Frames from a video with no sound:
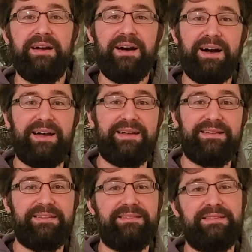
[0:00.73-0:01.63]
Hi,
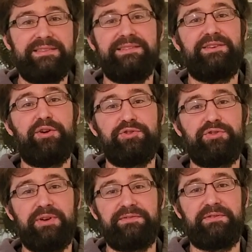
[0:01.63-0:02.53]
this is Coach
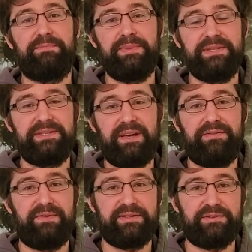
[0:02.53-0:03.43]
Chris from
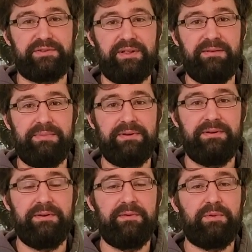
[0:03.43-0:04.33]
Mid-South Fencers Club.
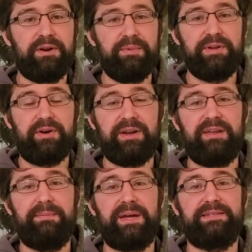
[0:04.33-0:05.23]
We're going to be talking
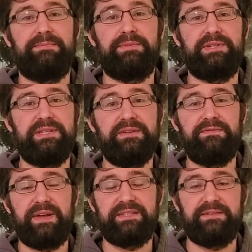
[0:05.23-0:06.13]
about some
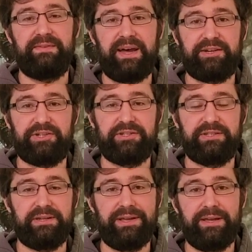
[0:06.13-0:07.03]
defensive actions
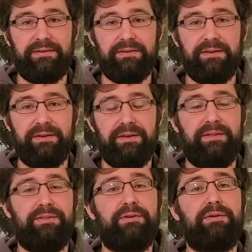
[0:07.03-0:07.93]
today.
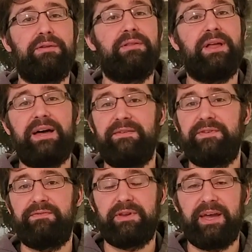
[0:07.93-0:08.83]
There are a lot of
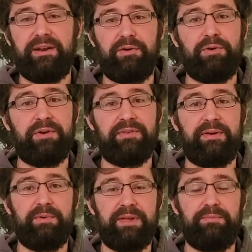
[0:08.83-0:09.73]
different categories that
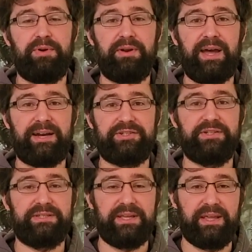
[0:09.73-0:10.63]
we can put
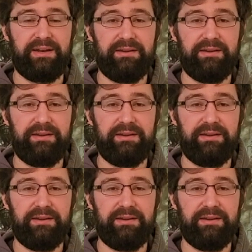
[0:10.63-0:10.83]
actions in.